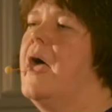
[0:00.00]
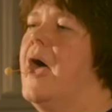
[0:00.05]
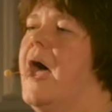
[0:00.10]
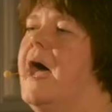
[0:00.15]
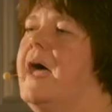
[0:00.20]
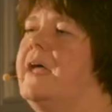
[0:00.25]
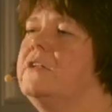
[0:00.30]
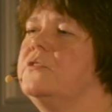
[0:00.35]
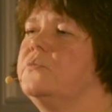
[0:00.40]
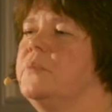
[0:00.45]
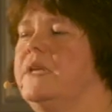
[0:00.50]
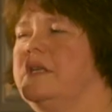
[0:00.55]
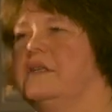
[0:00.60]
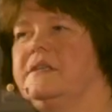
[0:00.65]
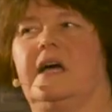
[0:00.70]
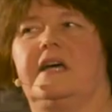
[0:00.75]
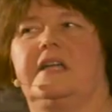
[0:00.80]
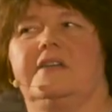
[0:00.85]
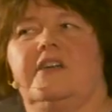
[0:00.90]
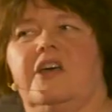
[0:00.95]
And we
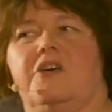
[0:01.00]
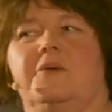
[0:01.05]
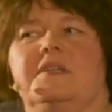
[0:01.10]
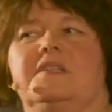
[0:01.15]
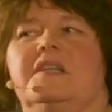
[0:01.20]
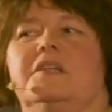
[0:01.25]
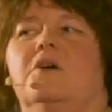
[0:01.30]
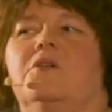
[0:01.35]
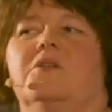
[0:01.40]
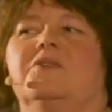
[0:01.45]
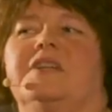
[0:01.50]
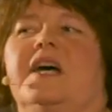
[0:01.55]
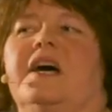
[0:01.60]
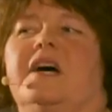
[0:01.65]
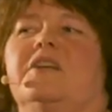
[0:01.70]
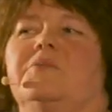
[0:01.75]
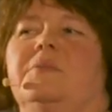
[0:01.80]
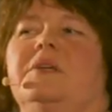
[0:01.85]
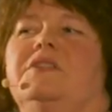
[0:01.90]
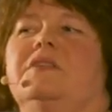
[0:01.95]
kind of go into
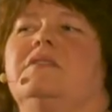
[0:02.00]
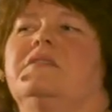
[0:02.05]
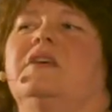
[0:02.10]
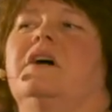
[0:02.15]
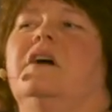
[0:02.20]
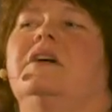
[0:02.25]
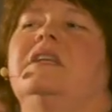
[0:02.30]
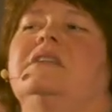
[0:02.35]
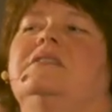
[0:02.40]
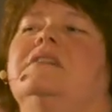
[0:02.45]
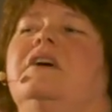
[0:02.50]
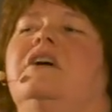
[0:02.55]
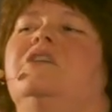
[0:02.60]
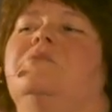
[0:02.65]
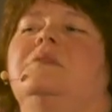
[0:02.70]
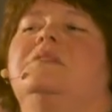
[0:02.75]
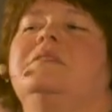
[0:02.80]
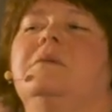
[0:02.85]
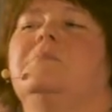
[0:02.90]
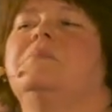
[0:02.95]
lockdown, and we just turn into
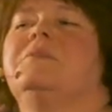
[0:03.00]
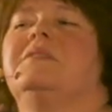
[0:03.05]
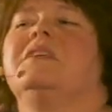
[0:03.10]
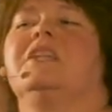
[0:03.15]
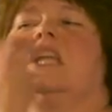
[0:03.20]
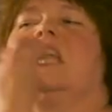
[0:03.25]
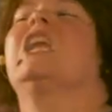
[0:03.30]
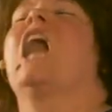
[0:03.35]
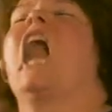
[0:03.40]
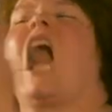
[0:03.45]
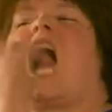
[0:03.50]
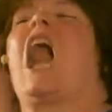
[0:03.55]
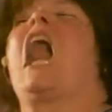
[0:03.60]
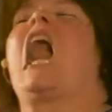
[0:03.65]
Homer Simpson and